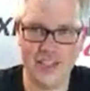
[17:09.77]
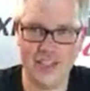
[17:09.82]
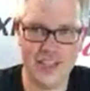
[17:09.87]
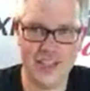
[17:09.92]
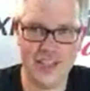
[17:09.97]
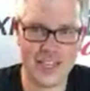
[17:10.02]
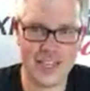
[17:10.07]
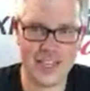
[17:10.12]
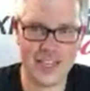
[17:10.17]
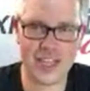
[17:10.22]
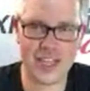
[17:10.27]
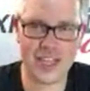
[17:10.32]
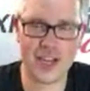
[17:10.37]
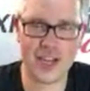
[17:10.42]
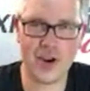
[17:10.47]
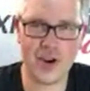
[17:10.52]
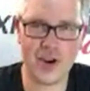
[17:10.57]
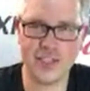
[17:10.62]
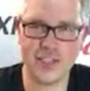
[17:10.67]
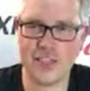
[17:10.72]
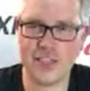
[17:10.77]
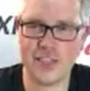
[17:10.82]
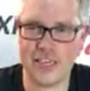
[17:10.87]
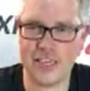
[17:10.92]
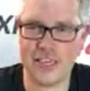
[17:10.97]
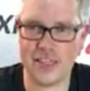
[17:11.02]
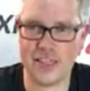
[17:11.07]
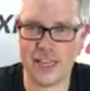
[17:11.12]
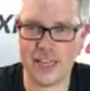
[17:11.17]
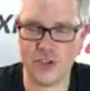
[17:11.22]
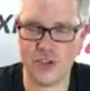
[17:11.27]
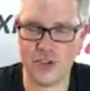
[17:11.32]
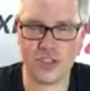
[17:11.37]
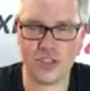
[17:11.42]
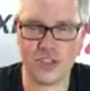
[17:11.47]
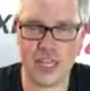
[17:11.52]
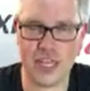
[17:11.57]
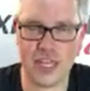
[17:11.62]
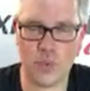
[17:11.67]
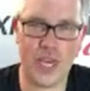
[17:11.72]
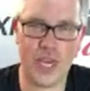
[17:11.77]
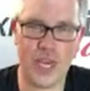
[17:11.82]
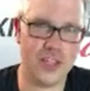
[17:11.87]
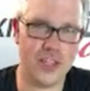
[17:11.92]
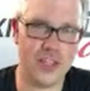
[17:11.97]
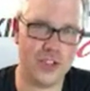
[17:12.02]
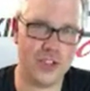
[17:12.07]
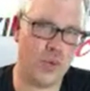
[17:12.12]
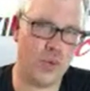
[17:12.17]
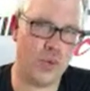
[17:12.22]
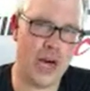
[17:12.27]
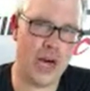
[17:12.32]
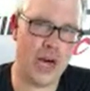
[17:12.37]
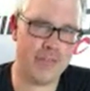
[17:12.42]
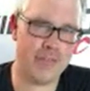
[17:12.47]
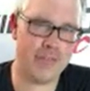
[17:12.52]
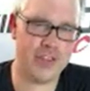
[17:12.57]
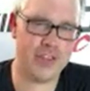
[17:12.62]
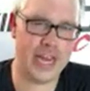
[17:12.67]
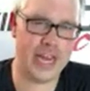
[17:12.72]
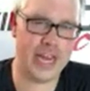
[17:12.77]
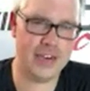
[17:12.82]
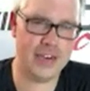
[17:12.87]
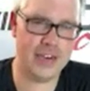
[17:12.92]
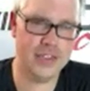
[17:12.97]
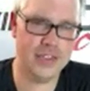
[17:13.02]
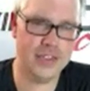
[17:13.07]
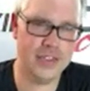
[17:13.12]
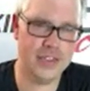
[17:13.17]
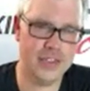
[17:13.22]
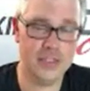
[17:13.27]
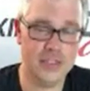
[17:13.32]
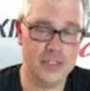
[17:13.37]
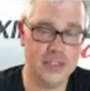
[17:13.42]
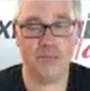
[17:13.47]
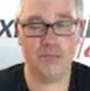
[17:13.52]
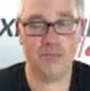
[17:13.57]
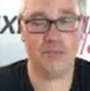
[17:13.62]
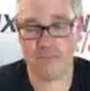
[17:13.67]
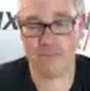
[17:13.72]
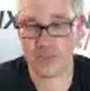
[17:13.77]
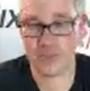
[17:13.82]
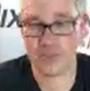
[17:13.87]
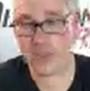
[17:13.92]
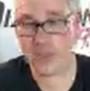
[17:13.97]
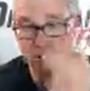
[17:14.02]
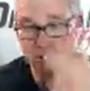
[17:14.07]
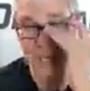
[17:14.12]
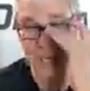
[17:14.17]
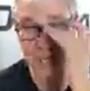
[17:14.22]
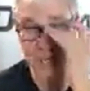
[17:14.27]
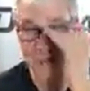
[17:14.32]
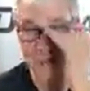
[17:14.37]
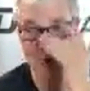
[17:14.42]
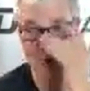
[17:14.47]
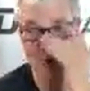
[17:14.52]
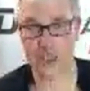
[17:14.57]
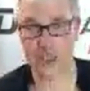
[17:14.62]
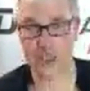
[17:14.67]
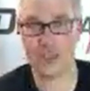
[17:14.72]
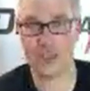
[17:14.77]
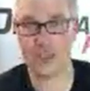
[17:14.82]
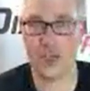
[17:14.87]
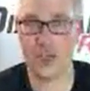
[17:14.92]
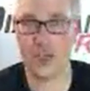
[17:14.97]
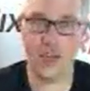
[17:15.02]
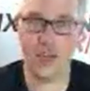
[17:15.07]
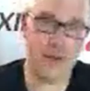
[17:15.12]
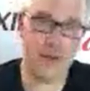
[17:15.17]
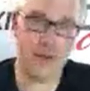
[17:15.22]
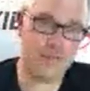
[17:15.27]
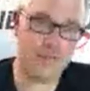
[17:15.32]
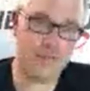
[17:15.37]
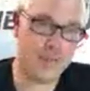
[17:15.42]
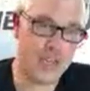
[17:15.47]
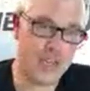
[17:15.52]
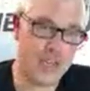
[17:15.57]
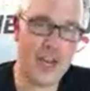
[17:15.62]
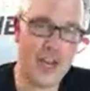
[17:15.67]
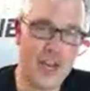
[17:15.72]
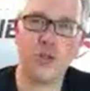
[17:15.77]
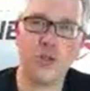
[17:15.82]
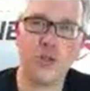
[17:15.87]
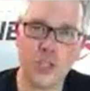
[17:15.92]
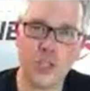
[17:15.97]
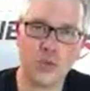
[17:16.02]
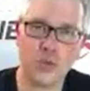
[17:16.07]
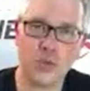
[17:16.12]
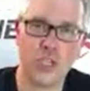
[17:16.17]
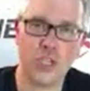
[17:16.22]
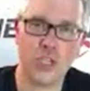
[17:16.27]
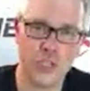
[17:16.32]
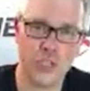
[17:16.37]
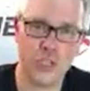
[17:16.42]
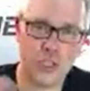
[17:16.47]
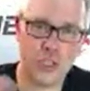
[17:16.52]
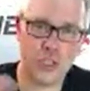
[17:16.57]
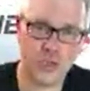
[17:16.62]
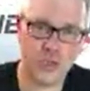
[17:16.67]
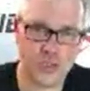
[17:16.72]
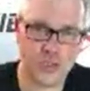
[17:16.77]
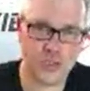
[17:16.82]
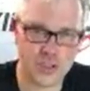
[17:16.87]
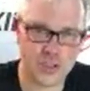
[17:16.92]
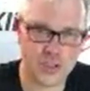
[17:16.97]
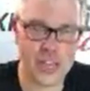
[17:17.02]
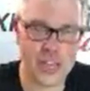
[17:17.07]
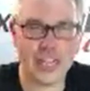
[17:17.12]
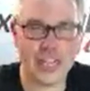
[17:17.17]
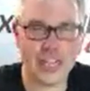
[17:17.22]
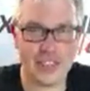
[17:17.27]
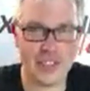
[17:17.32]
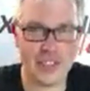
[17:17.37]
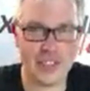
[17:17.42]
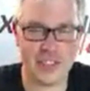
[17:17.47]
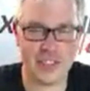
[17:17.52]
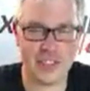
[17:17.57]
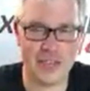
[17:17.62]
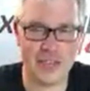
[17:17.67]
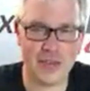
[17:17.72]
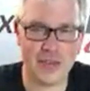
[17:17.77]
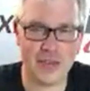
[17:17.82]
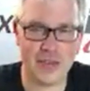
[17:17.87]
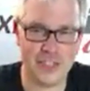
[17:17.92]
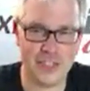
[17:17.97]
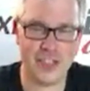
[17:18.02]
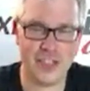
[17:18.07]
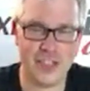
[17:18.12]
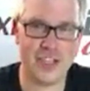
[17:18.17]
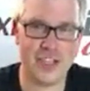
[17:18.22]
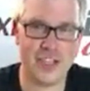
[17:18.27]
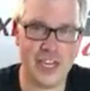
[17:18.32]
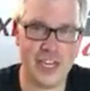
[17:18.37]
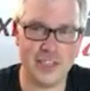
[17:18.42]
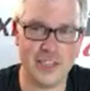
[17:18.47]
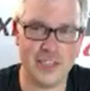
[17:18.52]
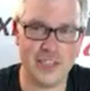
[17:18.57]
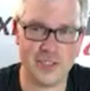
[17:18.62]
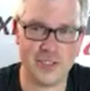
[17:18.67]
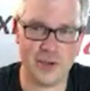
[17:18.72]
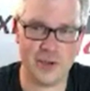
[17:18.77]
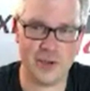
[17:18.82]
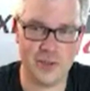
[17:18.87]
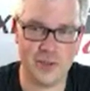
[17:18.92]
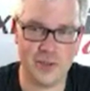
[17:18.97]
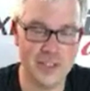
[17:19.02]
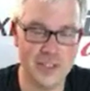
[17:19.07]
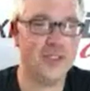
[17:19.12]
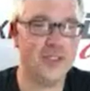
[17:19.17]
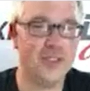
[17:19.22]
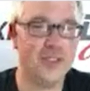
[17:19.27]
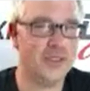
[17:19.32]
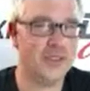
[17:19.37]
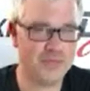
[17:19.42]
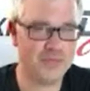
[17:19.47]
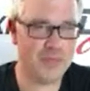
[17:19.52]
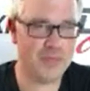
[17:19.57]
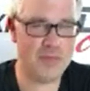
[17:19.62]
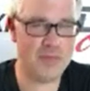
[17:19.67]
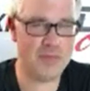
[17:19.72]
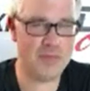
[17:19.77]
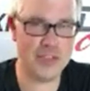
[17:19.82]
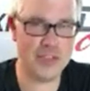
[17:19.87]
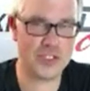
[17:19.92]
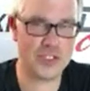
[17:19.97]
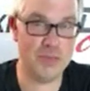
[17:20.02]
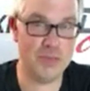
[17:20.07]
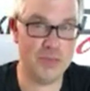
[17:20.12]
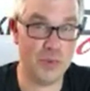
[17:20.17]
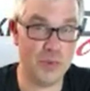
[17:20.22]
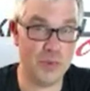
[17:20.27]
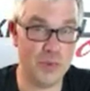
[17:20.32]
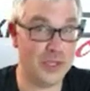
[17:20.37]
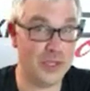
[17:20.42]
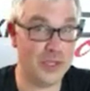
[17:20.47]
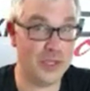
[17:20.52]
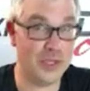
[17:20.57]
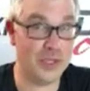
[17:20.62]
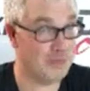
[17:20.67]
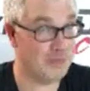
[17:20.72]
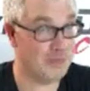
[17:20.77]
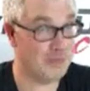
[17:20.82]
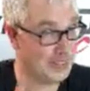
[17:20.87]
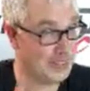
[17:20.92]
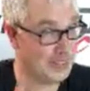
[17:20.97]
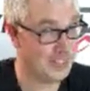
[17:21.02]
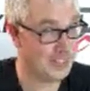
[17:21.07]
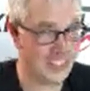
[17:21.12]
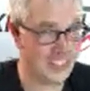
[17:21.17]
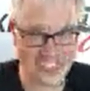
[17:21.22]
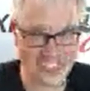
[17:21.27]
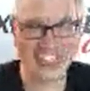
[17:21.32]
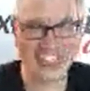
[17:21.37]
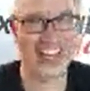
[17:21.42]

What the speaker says: that's kind of crazy. They did that. Usually they wait a little while for that, but I'm glad they're doing it. I noticed old John Schultz liked the Dixieland page the other day, so maybe they'll send me one.